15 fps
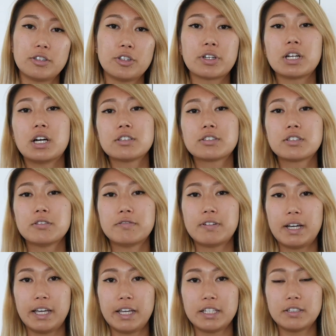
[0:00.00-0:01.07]
You can also
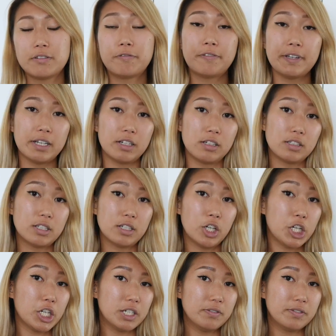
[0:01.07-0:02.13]
find filled
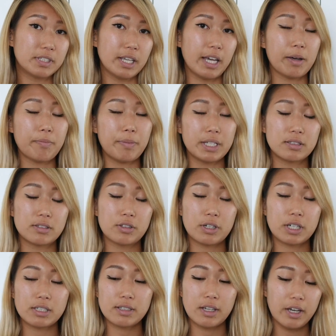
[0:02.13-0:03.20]
hooves at pet
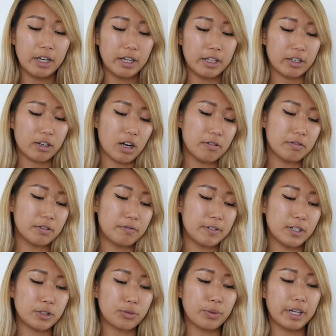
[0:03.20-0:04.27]
stores. They're often
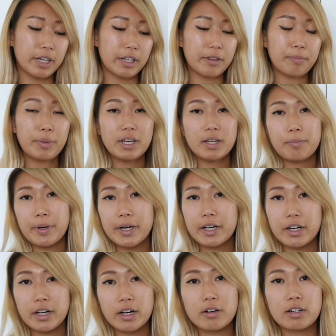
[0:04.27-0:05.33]
filled with peanut
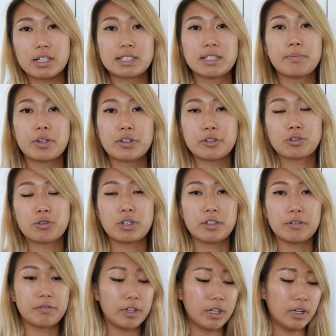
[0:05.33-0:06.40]
butter or some other sort
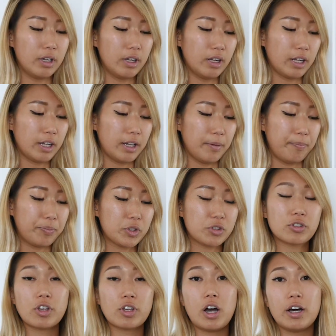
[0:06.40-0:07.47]
of
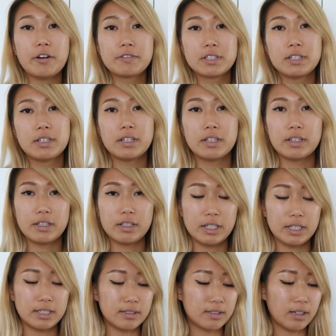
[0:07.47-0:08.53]
soft
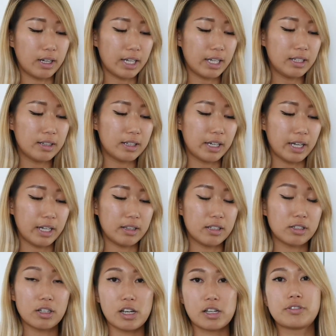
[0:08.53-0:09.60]
inside that
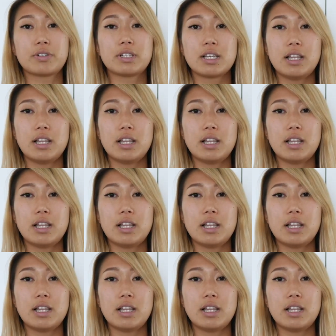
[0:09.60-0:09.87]
the dogs really